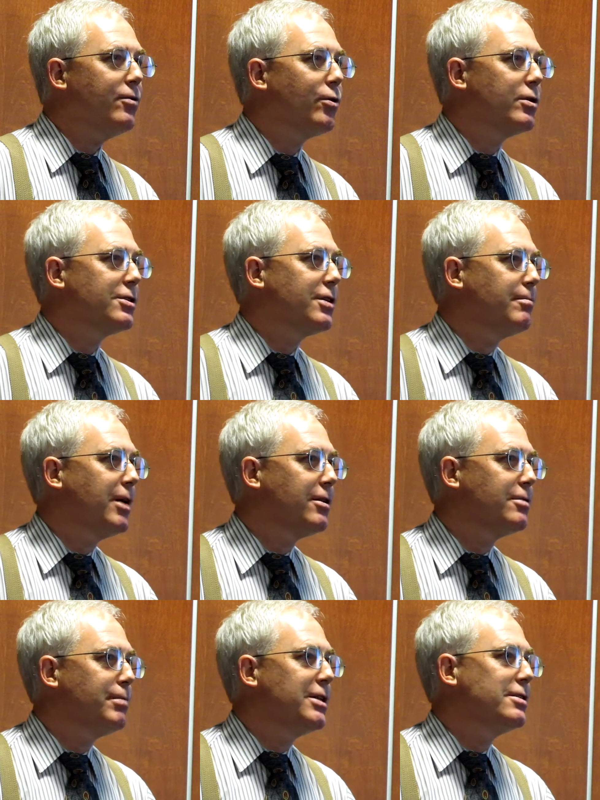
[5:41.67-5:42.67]
or some
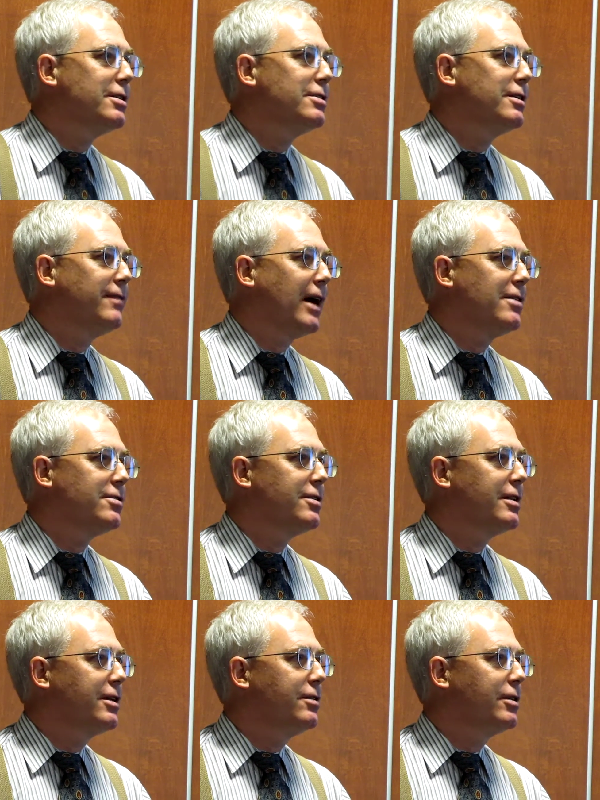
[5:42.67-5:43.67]
other business advisor
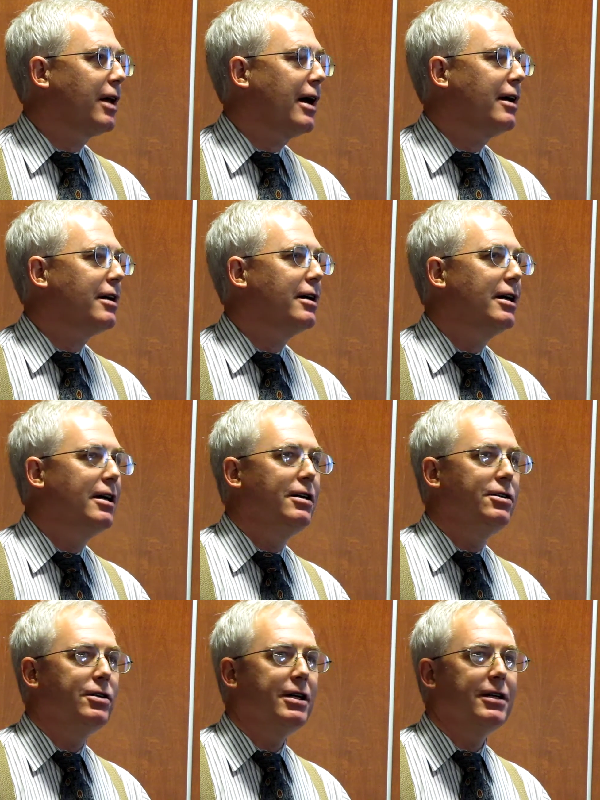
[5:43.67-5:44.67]
that you like,
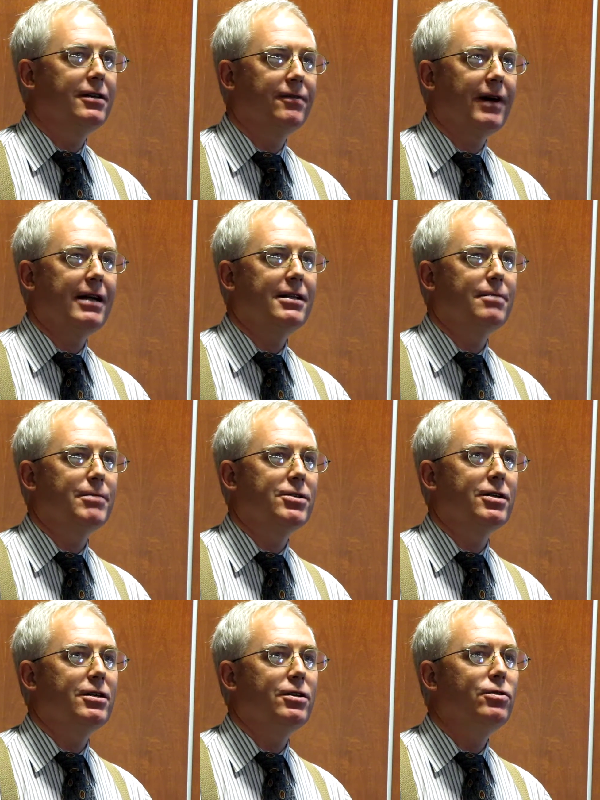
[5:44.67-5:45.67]
you can invite them
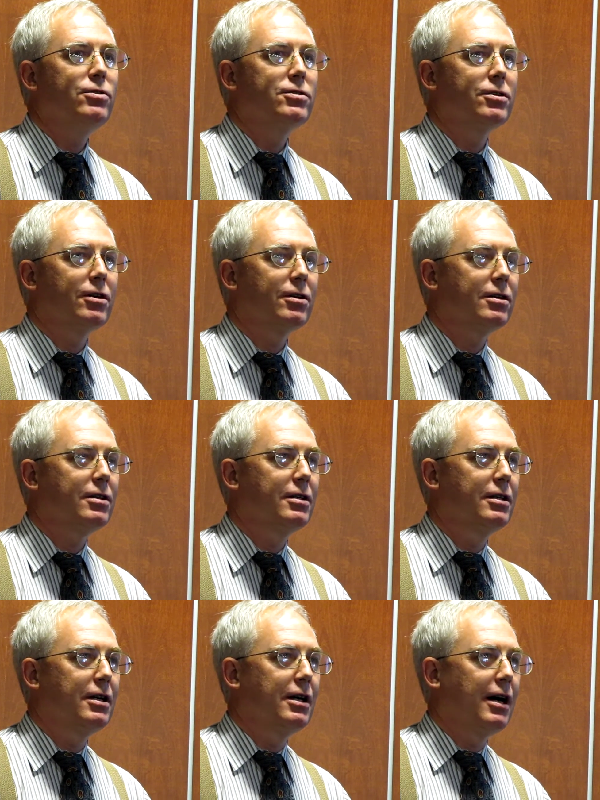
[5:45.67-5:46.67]
as a user
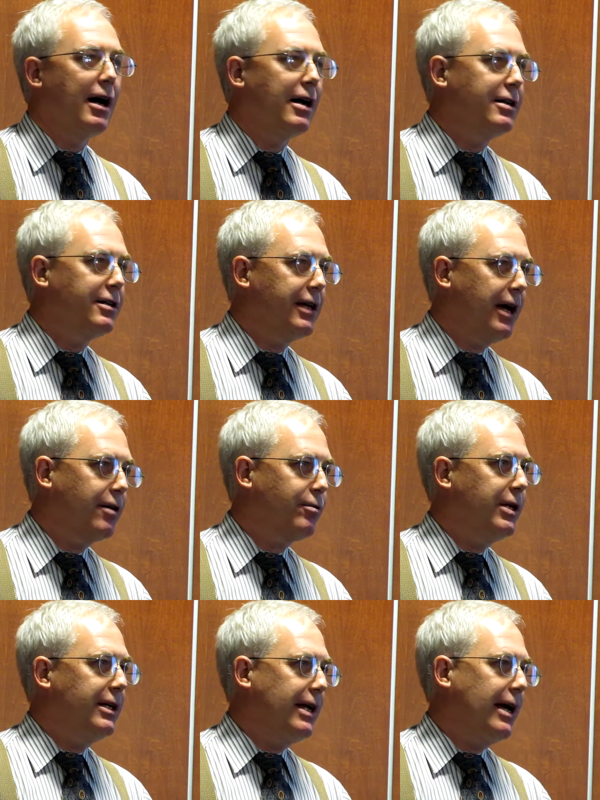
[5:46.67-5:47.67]
onto the
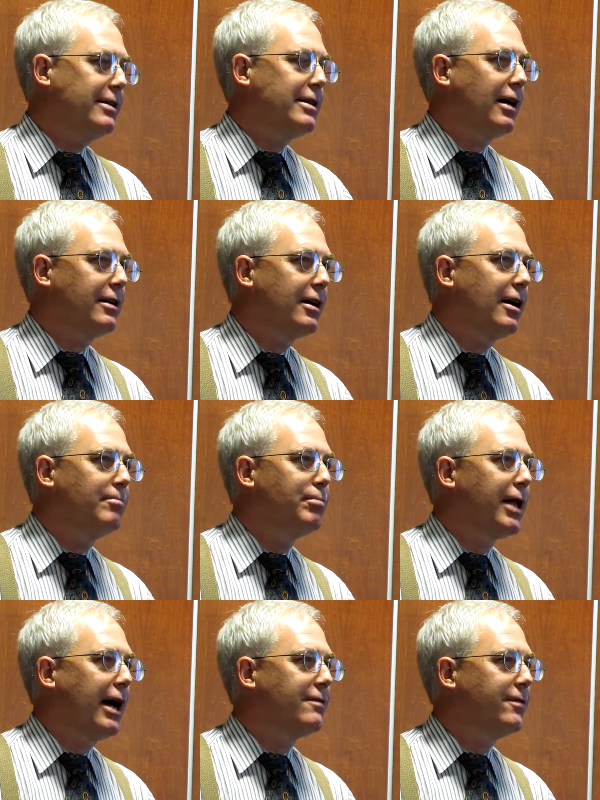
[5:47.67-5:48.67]
equitynet.com
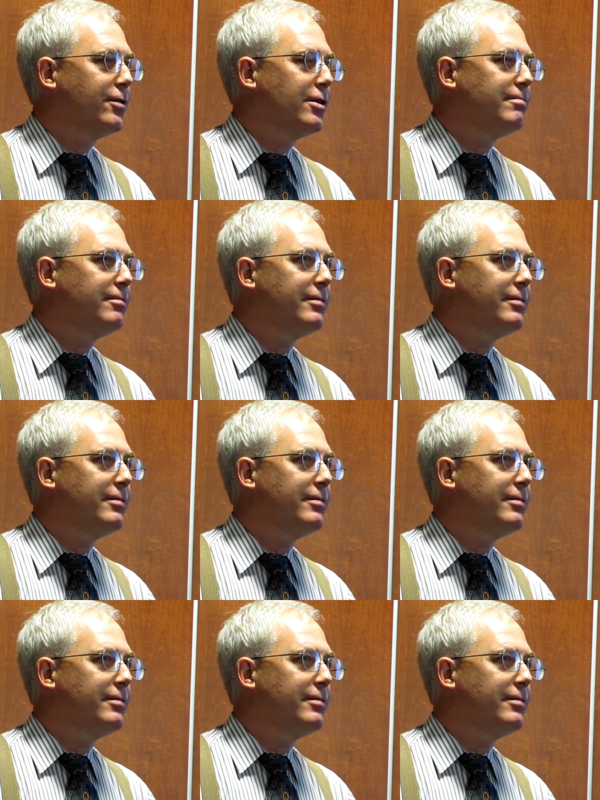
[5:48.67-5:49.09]
platform,